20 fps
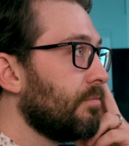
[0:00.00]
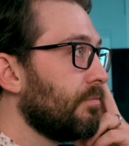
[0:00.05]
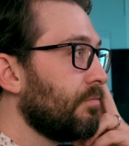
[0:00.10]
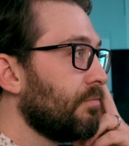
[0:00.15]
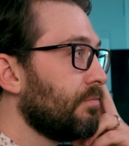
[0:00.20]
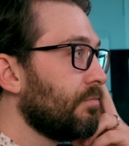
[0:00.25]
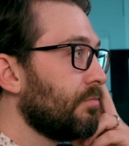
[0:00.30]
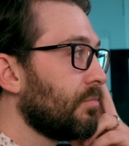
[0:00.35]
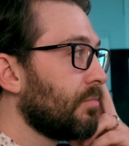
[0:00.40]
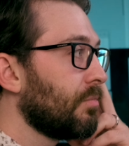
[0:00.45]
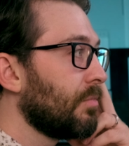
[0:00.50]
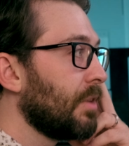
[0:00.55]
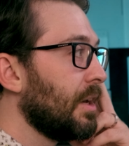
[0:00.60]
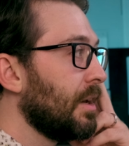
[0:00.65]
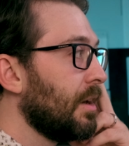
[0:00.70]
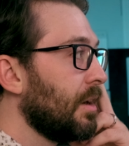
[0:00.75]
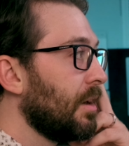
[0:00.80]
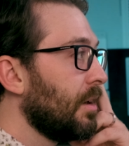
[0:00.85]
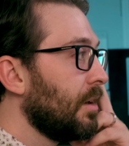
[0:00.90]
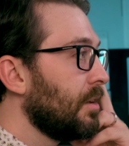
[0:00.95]

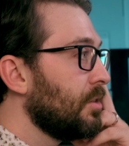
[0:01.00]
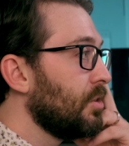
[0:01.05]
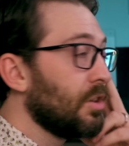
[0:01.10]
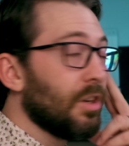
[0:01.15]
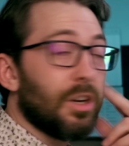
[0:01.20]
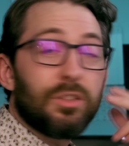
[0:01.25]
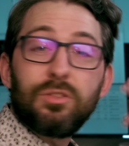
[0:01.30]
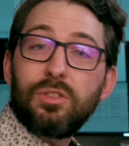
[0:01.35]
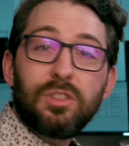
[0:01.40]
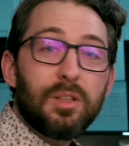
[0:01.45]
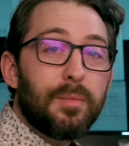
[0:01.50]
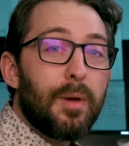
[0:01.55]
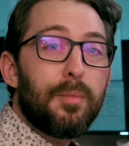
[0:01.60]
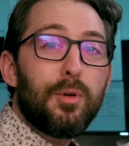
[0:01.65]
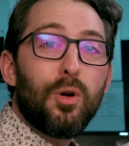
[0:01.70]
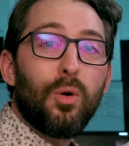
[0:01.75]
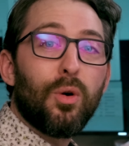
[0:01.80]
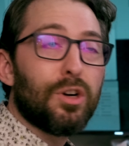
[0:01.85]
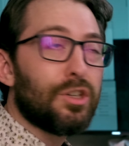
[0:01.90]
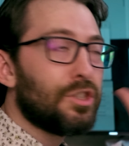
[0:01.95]
can also say maybe
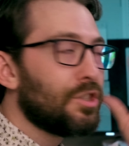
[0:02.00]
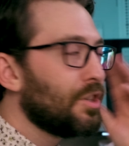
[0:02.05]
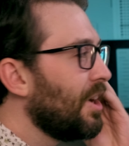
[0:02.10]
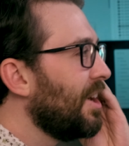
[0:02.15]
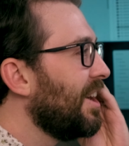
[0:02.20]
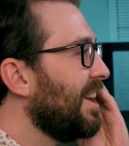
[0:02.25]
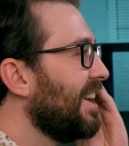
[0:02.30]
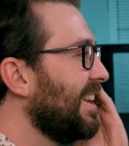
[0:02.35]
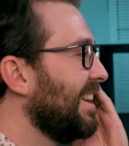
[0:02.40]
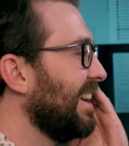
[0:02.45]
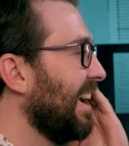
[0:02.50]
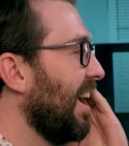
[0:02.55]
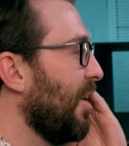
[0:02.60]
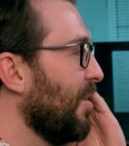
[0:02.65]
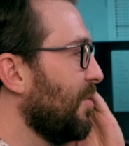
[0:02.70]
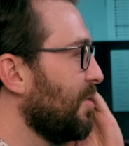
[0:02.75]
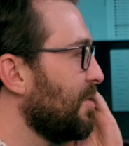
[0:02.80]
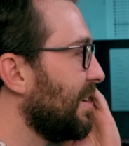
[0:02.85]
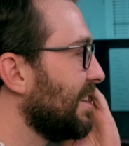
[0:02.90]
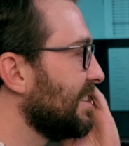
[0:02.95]
orange,
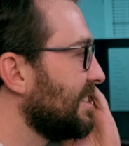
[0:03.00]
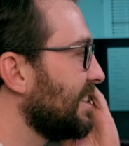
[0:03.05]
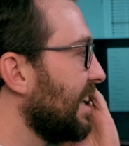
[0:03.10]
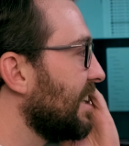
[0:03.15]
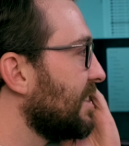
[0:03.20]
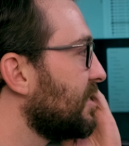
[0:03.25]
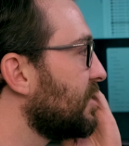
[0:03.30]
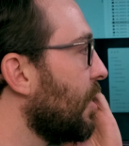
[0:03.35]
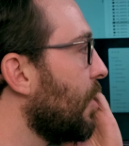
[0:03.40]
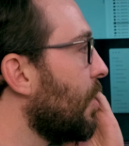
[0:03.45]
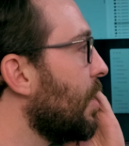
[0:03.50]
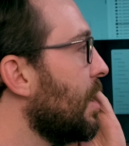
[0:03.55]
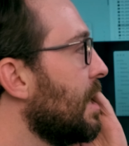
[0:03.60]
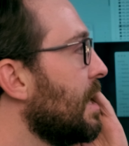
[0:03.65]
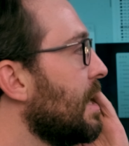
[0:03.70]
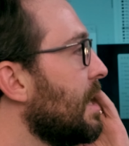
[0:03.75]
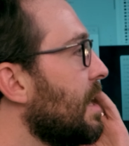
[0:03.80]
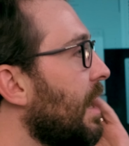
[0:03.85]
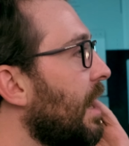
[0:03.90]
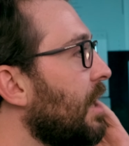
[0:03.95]
however you want to say it. So
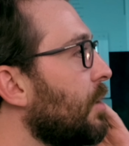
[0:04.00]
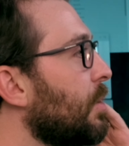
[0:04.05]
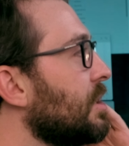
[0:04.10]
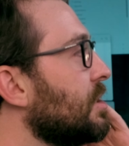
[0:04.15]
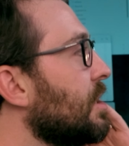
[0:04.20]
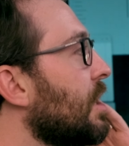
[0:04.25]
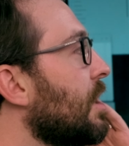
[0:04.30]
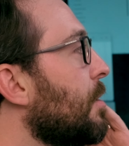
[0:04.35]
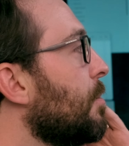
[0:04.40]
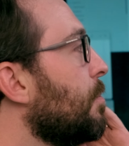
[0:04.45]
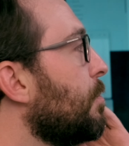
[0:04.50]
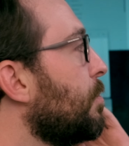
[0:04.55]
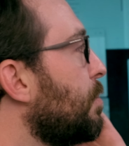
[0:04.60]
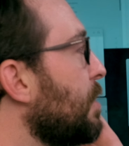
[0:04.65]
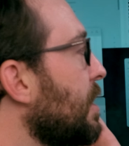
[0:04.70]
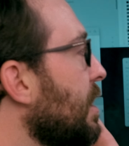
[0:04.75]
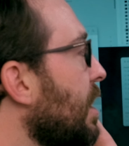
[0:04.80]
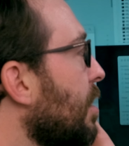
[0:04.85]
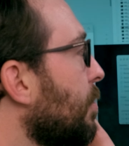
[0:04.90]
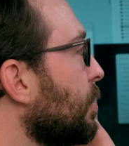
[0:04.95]
anyways,
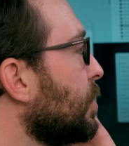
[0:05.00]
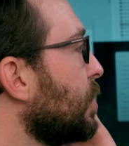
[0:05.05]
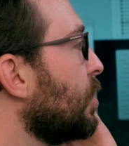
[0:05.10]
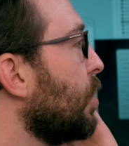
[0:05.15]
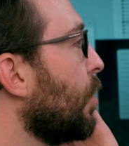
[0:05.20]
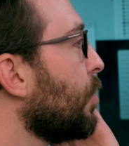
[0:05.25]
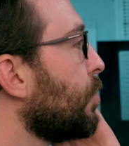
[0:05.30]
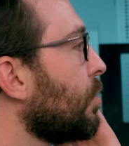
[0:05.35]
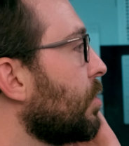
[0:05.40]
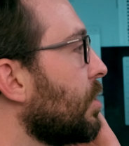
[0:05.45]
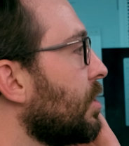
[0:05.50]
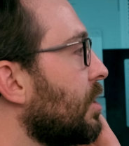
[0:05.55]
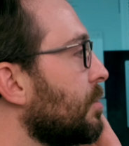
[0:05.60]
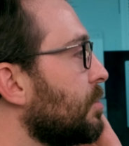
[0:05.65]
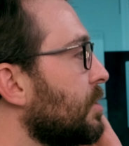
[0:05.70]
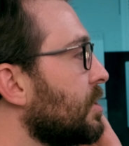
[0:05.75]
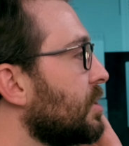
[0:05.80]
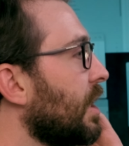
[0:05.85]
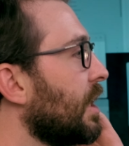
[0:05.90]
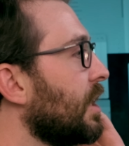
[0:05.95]
being able to go through the
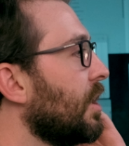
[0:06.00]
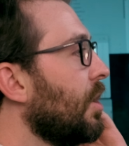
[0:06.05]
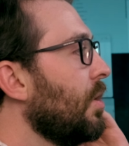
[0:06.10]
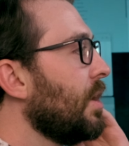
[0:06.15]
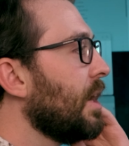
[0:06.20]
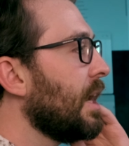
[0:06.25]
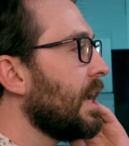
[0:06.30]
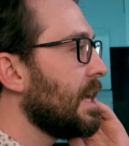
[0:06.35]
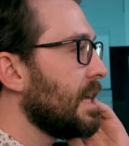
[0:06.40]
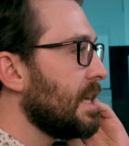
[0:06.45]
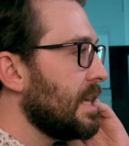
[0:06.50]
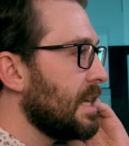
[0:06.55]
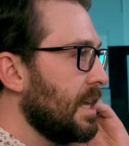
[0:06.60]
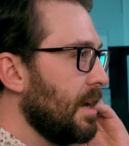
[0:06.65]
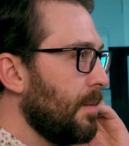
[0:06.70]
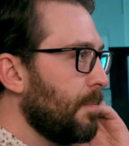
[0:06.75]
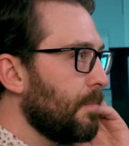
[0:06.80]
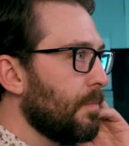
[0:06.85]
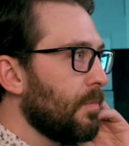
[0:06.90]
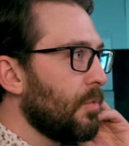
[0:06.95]
clips and it's like, okay,
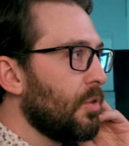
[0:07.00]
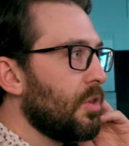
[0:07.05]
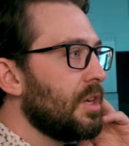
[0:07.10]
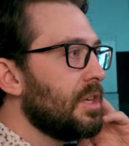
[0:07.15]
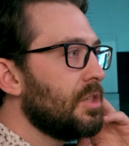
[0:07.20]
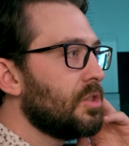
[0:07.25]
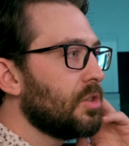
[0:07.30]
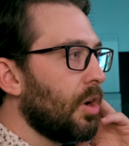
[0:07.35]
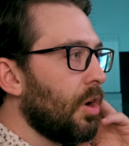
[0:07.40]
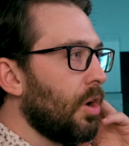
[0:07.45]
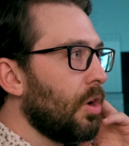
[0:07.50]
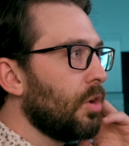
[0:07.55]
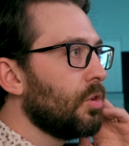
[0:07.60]
yep, these all